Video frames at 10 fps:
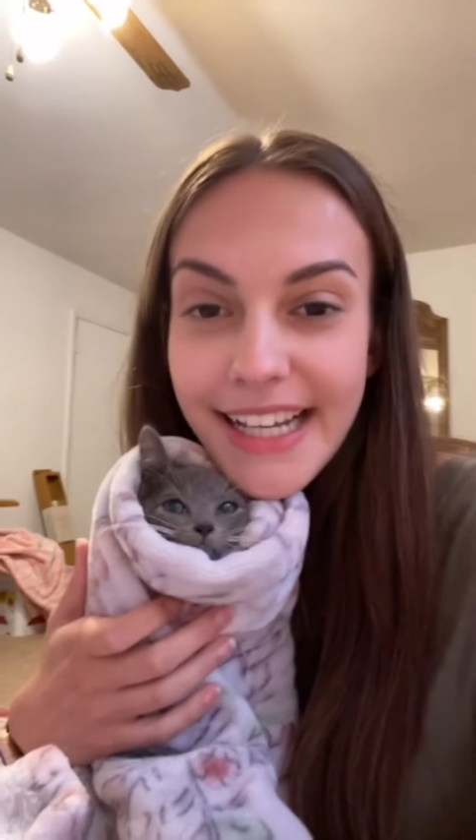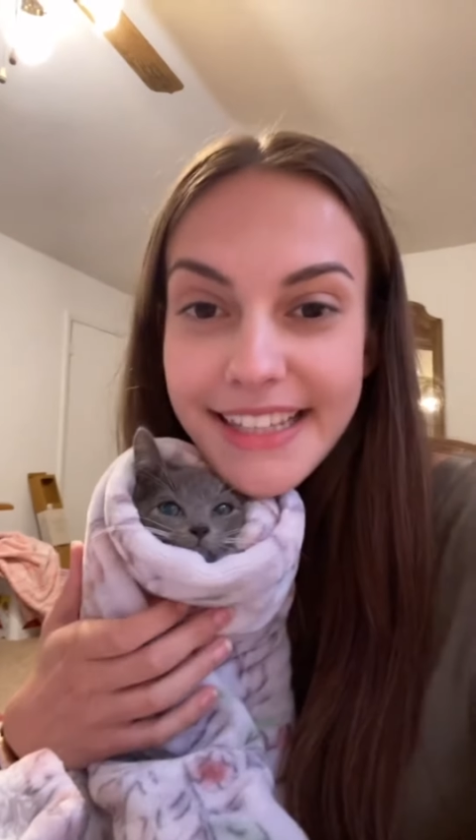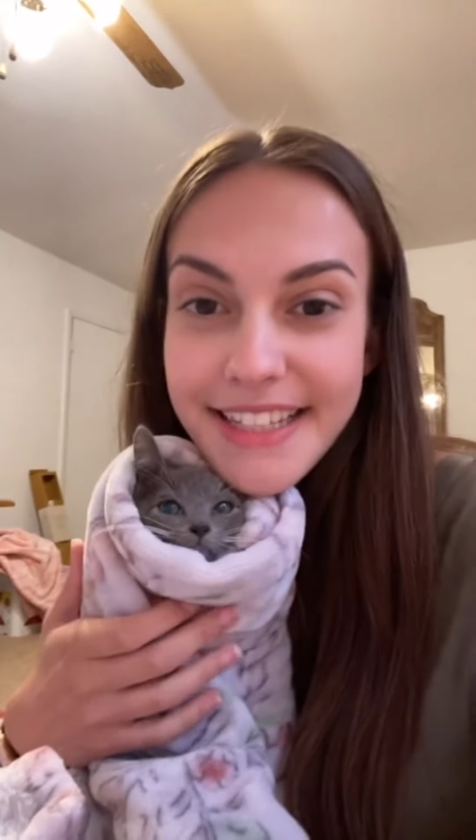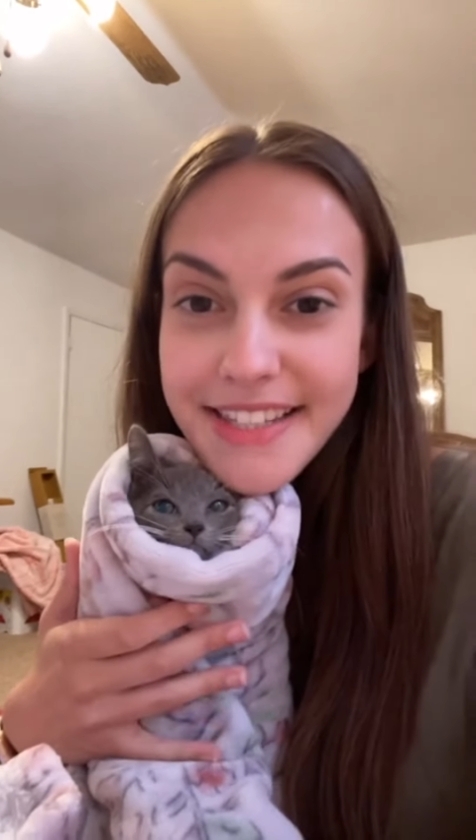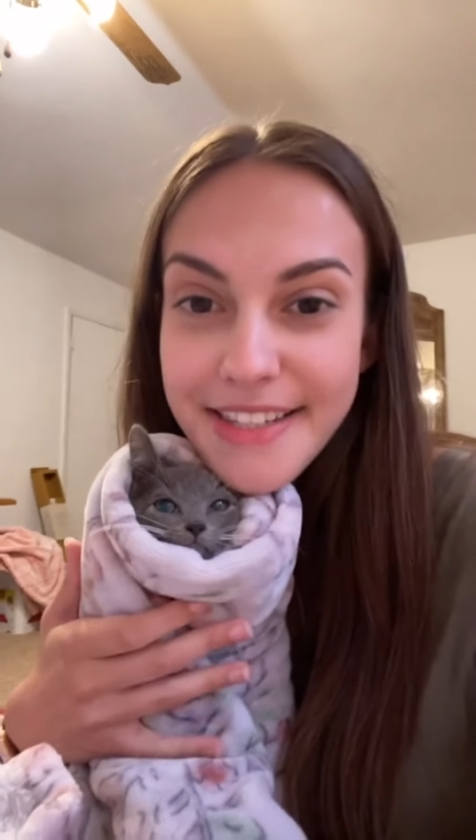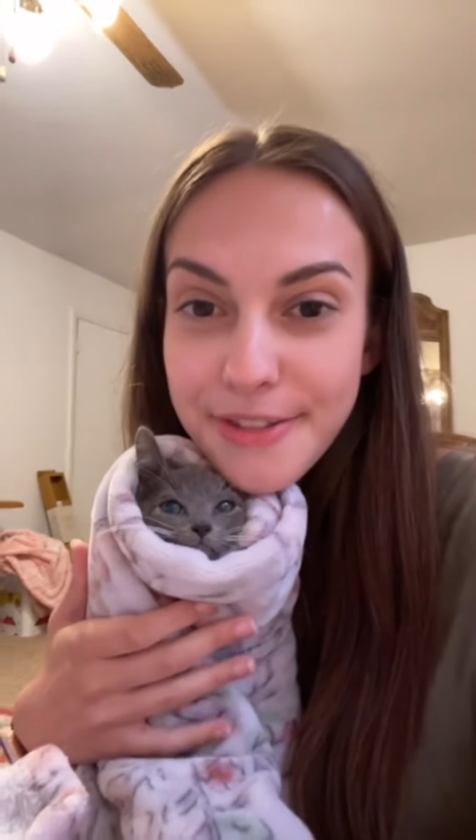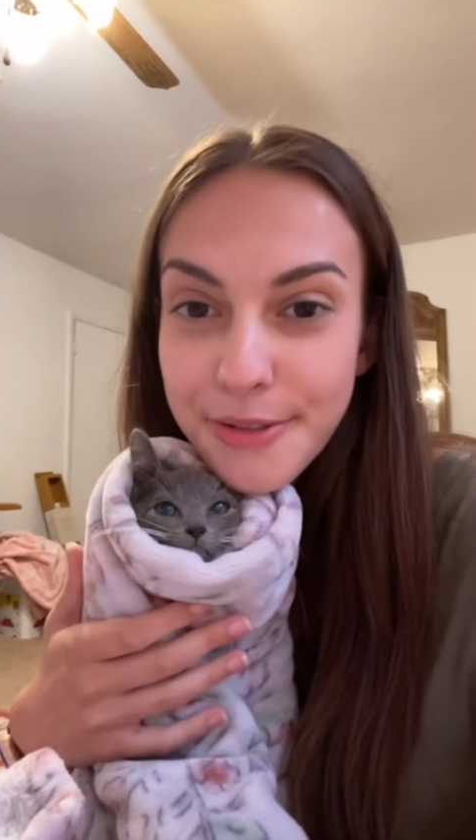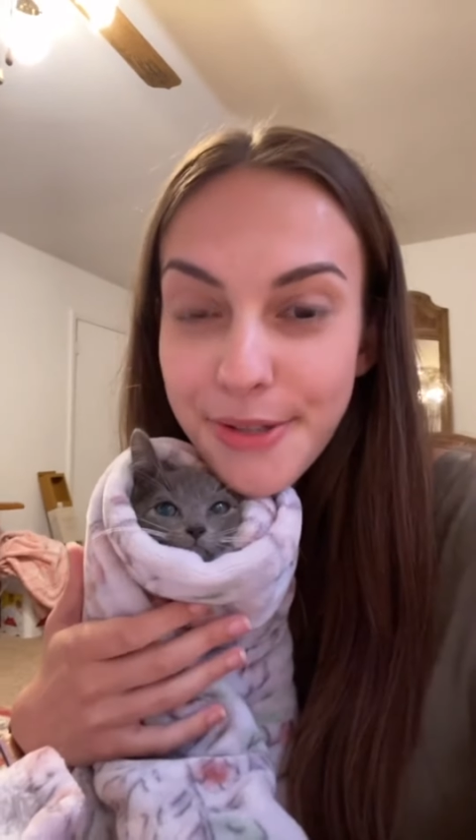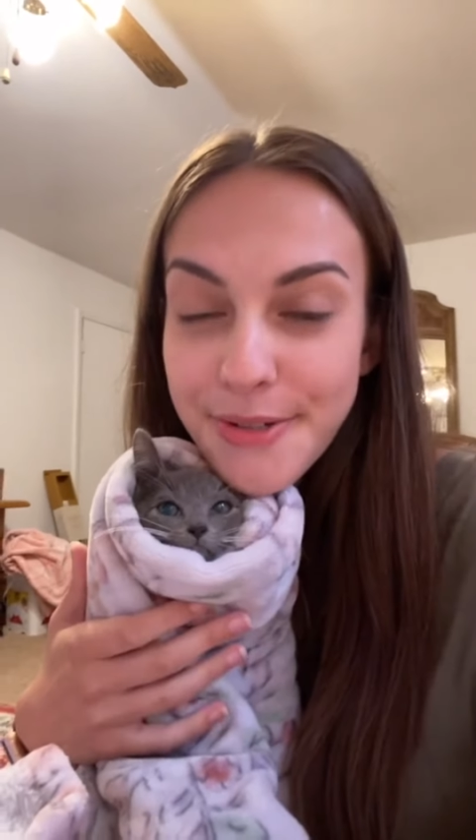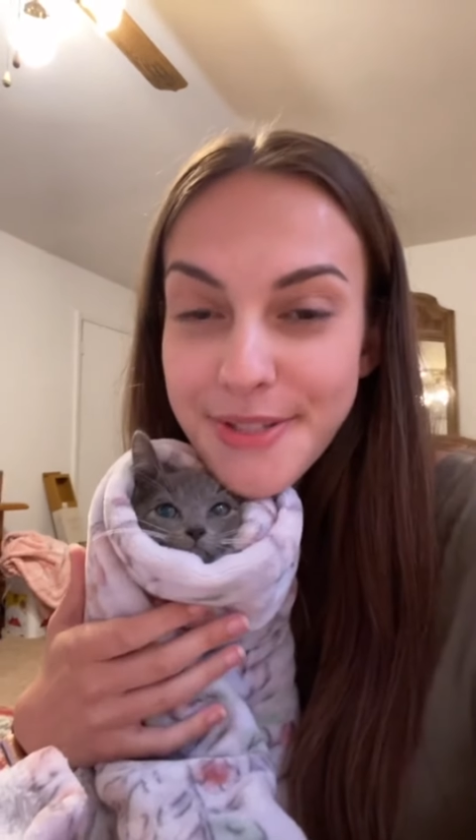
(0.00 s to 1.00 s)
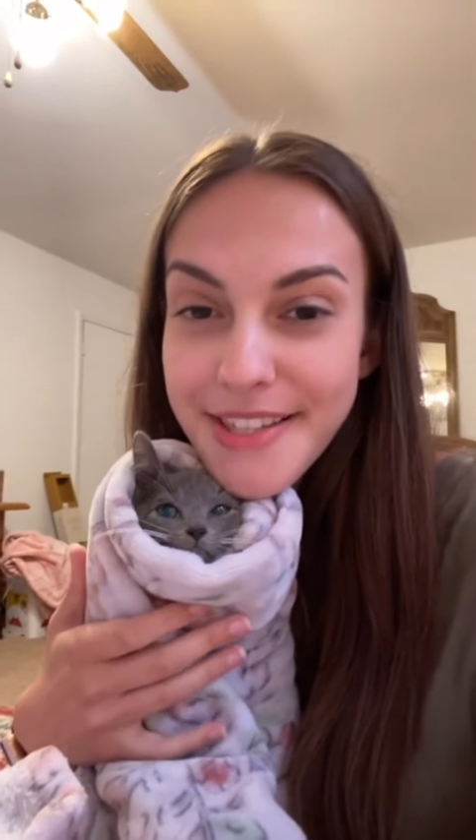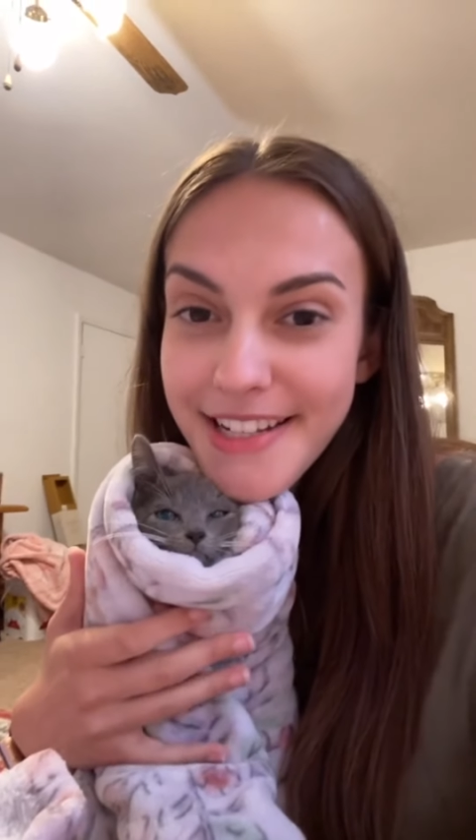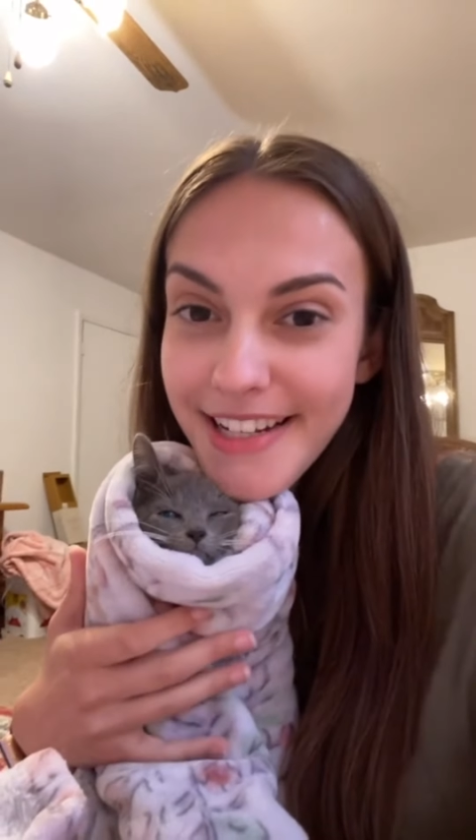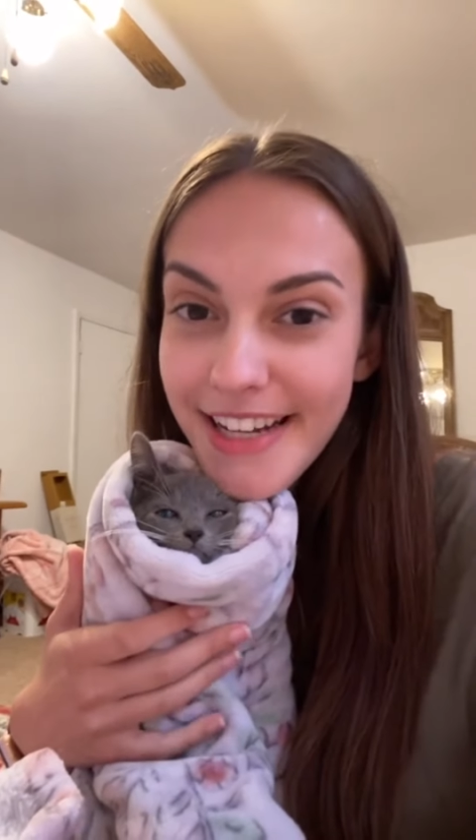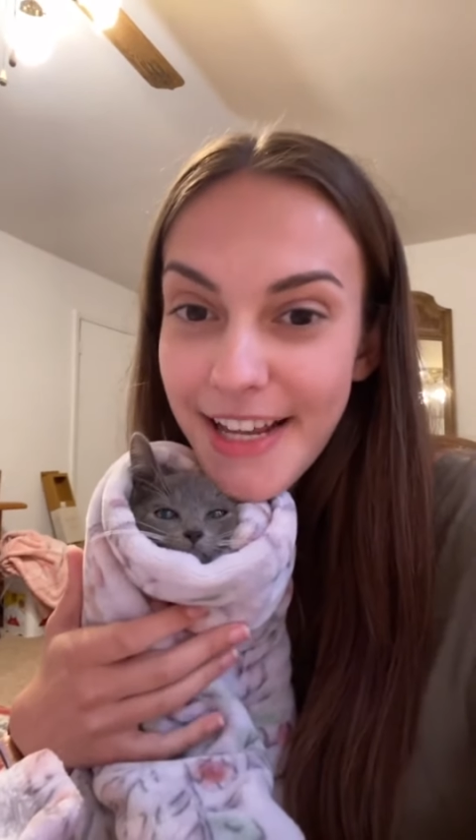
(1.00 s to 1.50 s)
And this is a little ode to the
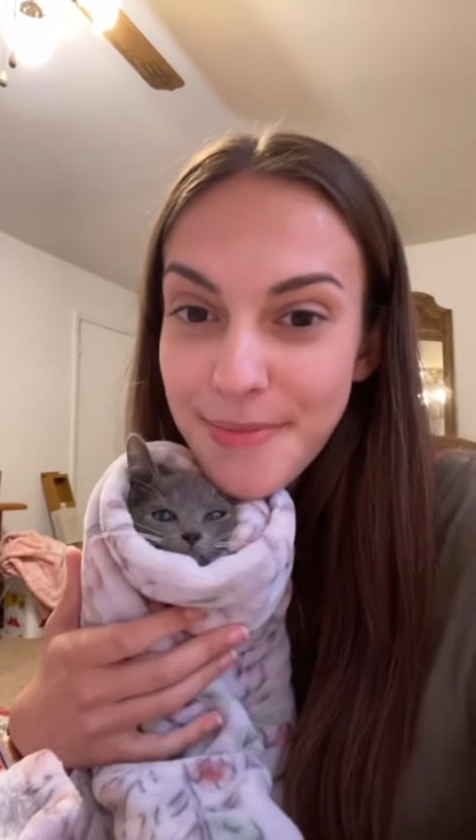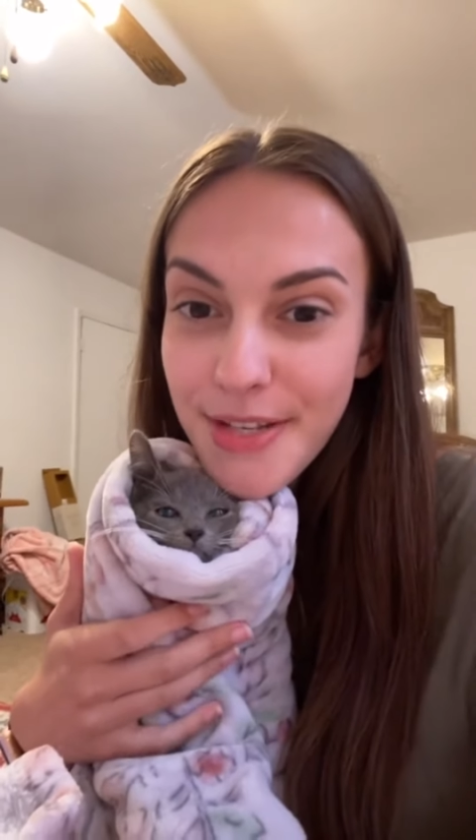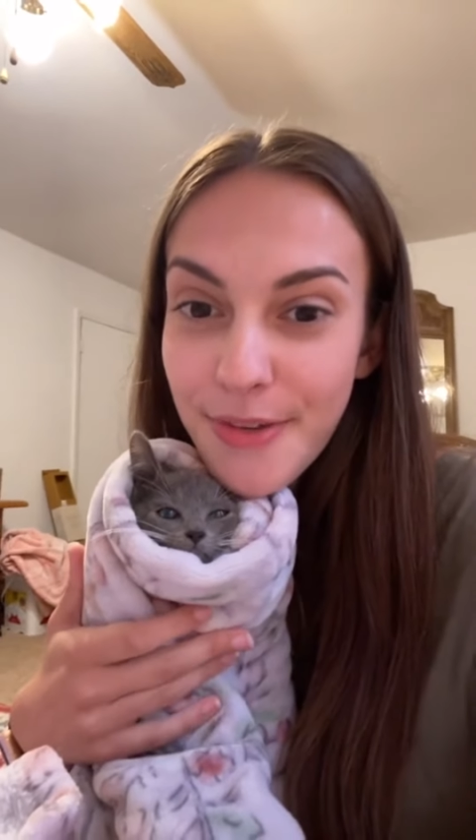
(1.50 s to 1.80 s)
nicknames